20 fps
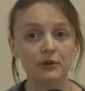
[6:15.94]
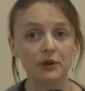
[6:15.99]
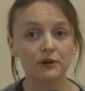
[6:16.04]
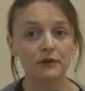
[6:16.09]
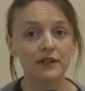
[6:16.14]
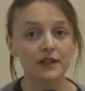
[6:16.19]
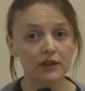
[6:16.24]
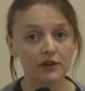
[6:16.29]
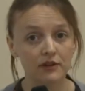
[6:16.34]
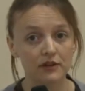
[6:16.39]
both
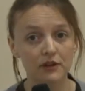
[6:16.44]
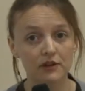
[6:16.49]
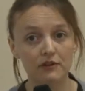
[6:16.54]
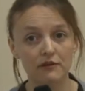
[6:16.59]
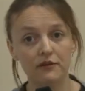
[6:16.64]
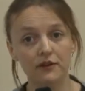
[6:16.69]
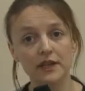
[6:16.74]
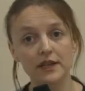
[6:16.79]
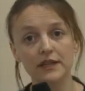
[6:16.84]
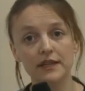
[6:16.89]
here at the
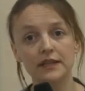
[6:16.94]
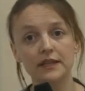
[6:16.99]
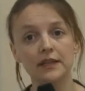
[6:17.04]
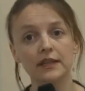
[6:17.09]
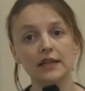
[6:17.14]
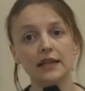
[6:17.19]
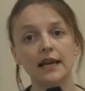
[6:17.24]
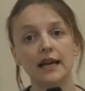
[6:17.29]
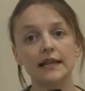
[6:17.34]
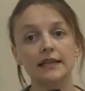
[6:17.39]

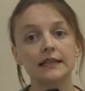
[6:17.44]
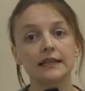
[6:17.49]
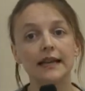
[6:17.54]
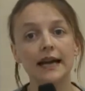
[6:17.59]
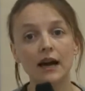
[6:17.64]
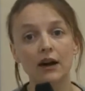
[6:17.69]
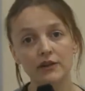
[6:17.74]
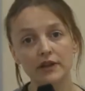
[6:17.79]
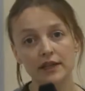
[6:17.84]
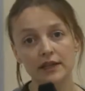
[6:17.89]
university and at
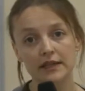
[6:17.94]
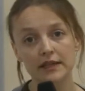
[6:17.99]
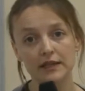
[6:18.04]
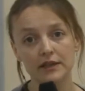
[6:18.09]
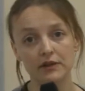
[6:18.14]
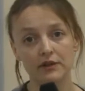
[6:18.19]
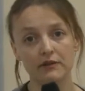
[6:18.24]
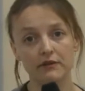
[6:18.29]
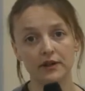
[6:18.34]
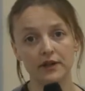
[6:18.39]
Kaunas
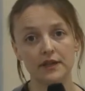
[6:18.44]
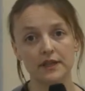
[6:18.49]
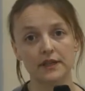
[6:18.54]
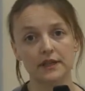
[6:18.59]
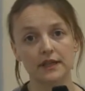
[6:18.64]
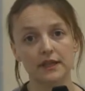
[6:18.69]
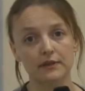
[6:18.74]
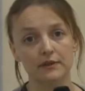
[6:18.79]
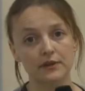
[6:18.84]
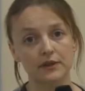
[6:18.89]

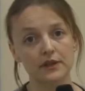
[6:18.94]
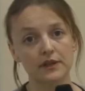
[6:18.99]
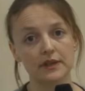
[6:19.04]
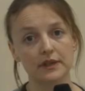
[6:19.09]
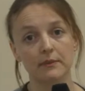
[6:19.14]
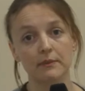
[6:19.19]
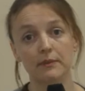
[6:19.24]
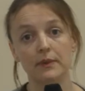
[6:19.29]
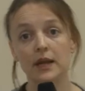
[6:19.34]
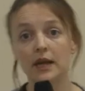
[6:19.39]
University, which is
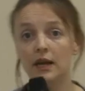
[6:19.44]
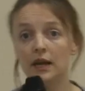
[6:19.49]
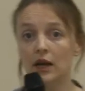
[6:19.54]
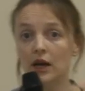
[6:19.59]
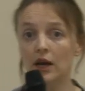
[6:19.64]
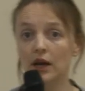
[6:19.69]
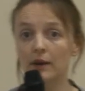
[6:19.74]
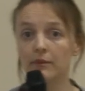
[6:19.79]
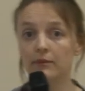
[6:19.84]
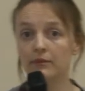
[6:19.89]
some,
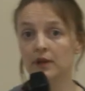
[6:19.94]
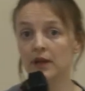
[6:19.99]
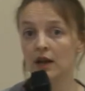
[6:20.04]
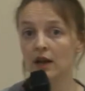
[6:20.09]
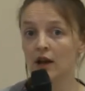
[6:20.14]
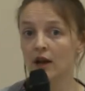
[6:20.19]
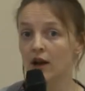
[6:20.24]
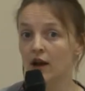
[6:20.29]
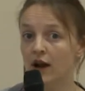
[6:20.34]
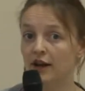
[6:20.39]
um,
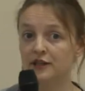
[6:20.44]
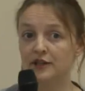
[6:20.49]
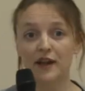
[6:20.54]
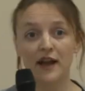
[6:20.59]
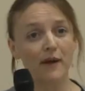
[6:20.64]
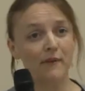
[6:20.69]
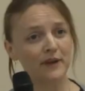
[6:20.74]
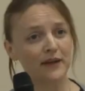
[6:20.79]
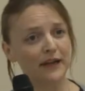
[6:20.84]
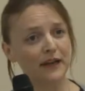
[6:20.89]
I don't know
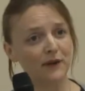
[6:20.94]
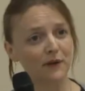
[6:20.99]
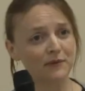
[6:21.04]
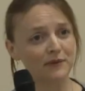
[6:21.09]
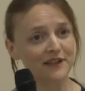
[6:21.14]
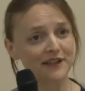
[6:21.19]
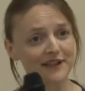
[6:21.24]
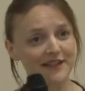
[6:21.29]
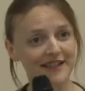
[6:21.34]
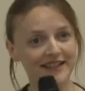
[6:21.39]
how many
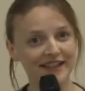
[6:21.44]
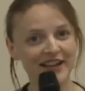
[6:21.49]
kilometres